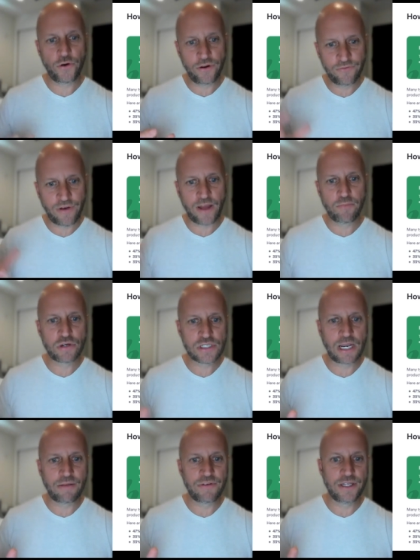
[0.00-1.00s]

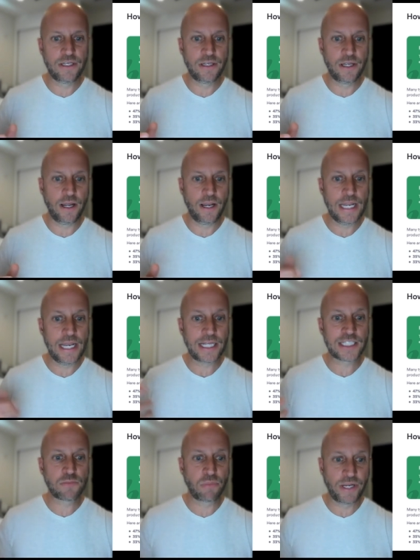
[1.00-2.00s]
35% have been done an
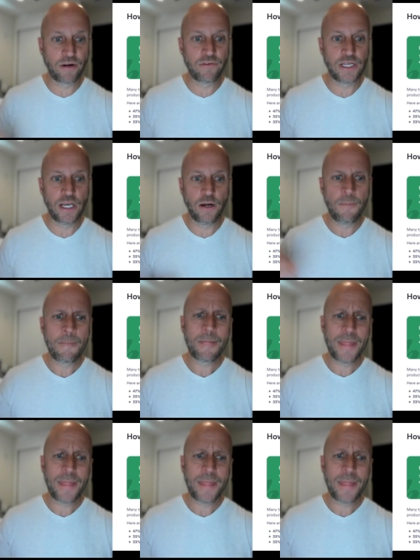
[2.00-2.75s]
explainer video,